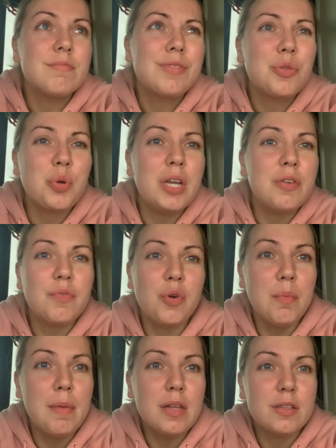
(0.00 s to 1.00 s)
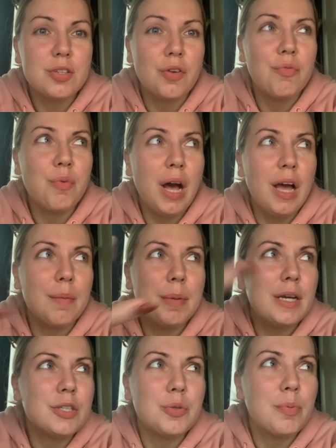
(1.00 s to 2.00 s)
three to four months off work
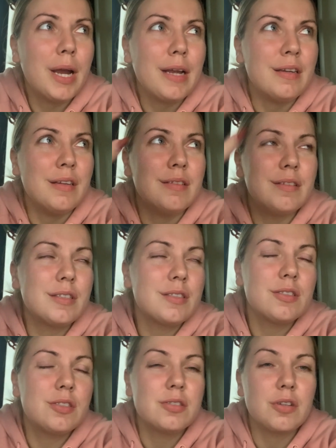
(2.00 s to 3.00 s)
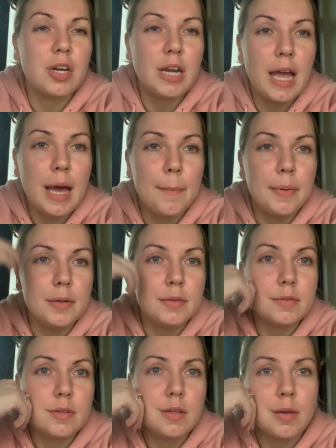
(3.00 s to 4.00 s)
because you're pregnant. It's just not going to happen.
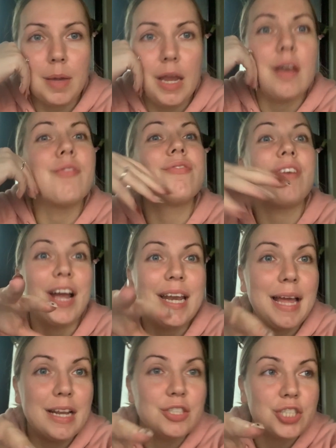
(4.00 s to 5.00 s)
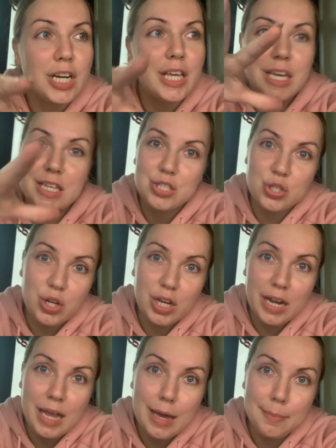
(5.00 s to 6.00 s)
I mean, financially, it's not
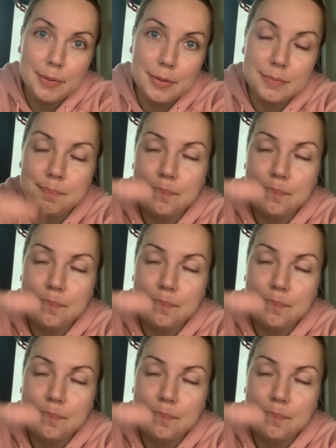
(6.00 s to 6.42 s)
going to happen.